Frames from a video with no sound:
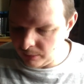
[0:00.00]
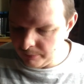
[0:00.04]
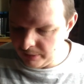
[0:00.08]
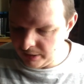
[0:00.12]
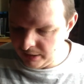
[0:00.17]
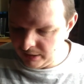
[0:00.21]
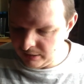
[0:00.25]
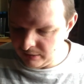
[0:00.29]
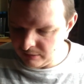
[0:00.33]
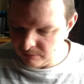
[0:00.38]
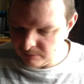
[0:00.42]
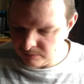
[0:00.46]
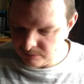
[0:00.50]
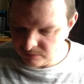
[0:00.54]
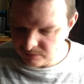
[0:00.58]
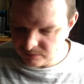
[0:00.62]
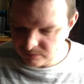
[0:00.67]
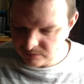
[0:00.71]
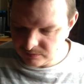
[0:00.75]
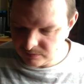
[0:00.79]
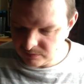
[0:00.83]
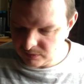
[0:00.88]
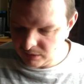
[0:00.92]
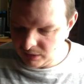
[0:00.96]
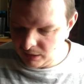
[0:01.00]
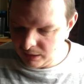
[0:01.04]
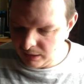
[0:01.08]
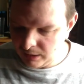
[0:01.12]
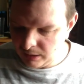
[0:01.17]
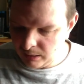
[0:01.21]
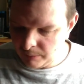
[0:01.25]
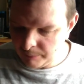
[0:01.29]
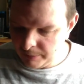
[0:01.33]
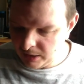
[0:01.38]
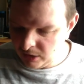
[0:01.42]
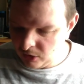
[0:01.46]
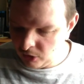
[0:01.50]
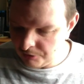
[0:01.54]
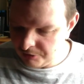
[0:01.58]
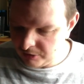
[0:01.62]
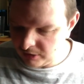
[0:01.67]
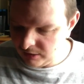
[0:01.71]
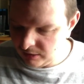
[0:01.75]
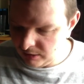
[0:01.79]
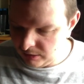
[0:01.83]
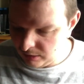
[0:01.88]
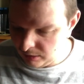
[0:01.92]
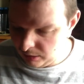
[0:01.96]
I mean,
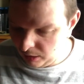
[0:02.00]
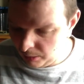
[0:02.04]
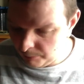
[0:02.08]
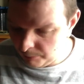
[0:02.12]
obviously,